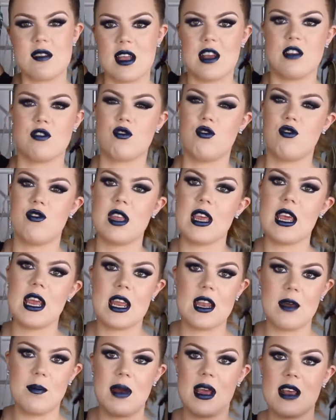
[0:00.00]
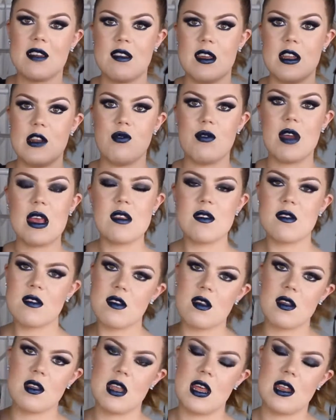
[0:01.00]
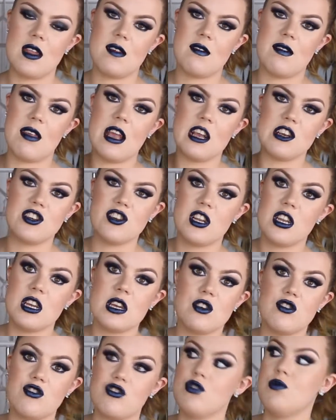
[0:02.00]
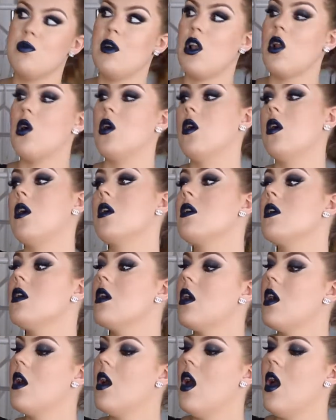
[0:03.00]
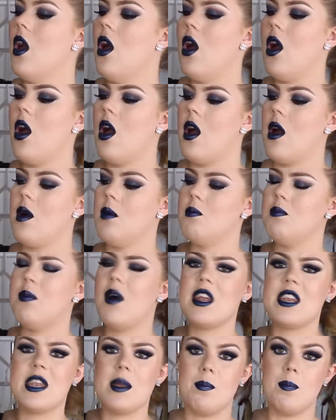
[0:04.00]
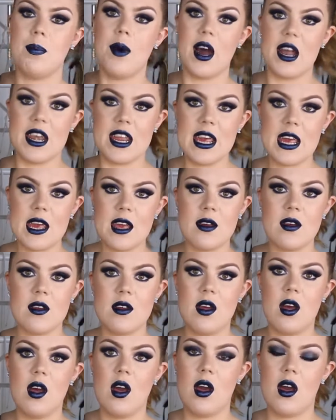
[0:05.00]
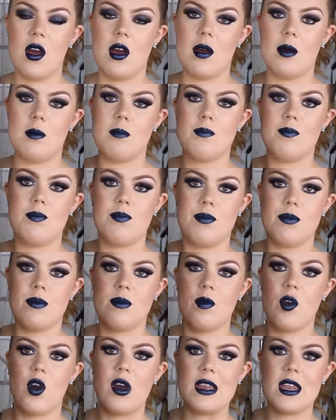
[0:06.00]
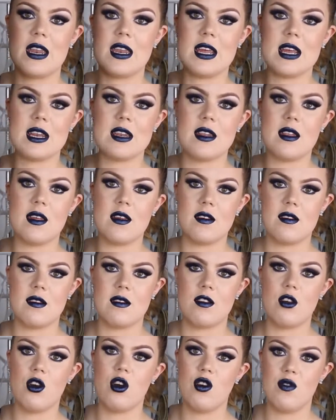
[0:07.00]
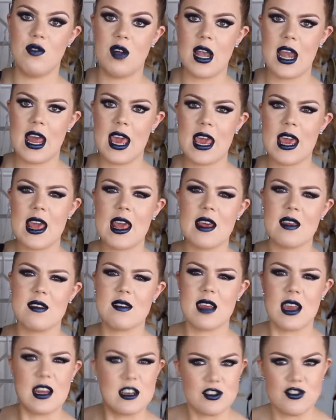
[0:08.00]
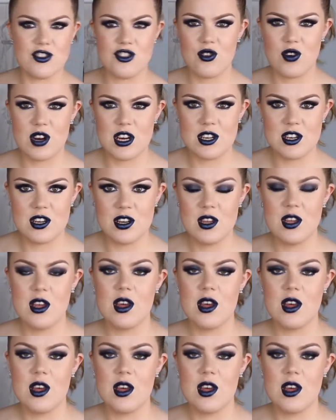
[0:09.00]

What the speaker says: nice to see in a maxi dress, that it's actually super long. But the body underneath this overlay is kind of short,